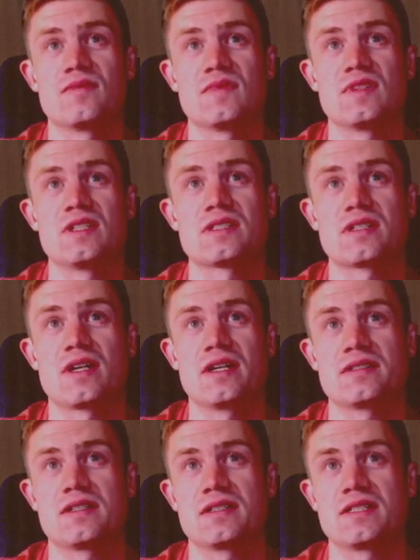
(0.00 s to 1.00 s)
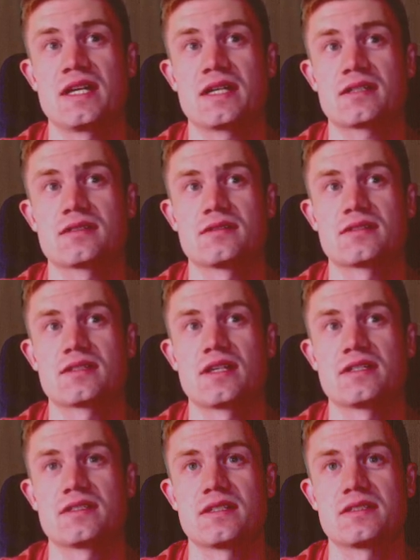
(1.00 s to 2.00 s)
This guy is attacked, this guy
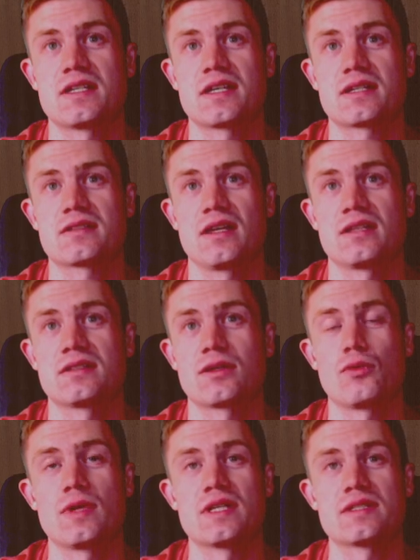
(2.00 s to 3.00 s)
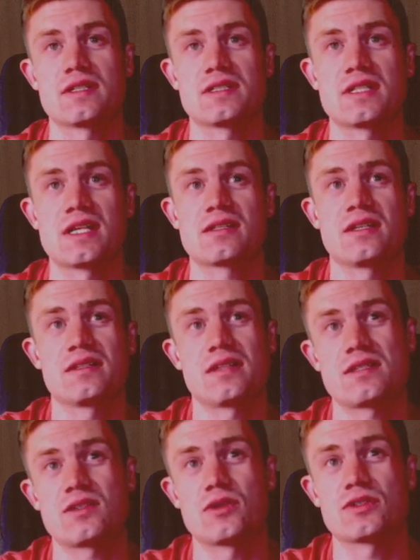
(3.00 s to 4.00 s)
is attacked, and the queen is attacked. And
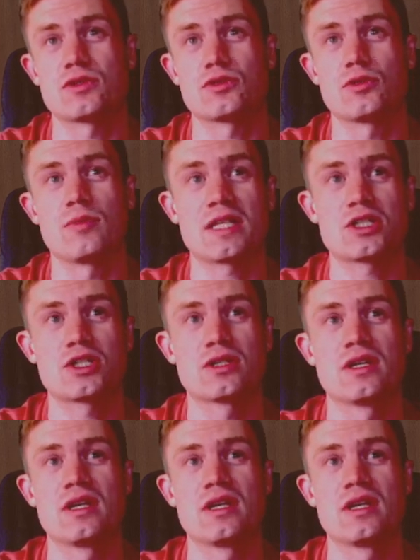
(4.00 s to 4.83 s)
that's also too much.